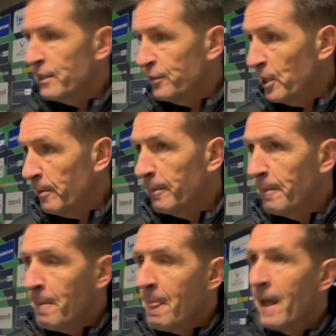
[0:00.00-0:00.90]
shape,
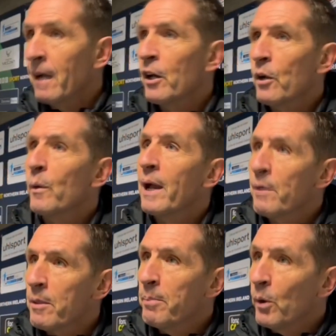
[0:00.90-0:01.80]
and got away
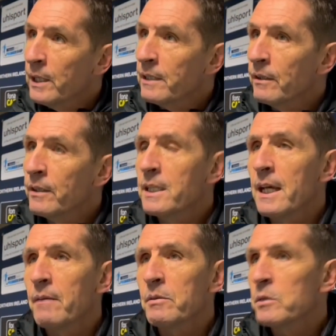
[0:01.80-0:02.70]
with a point on the
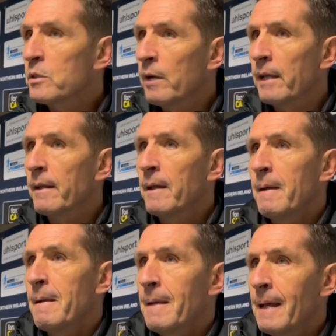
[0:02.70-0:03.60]
day, which was great.
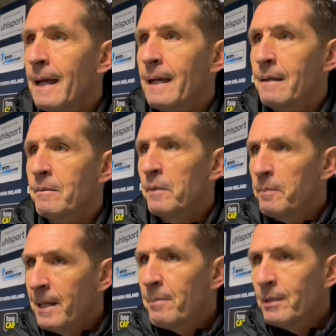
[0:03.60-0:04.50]
We've
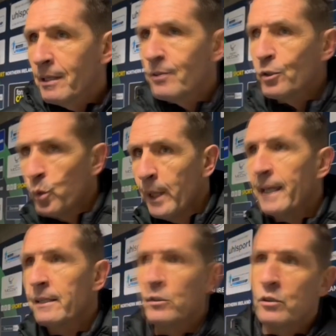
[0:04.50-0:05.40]
been able to
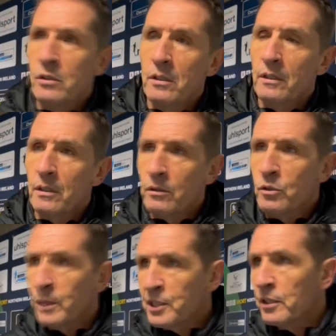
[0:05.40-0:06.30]
tweak and
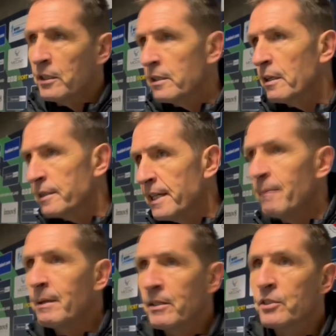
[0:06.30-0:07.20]
twist our
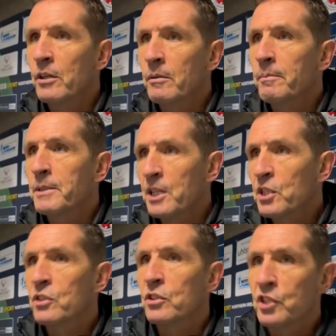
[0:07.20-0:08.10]
team into certain
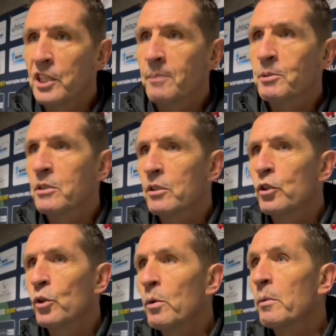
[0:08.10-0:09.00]
positions and shapes to
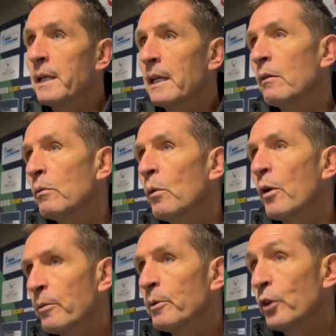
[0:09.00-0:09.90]
do what we
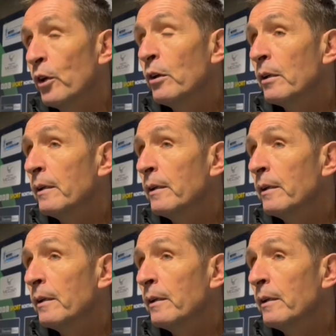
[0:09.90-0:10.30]
want them to do,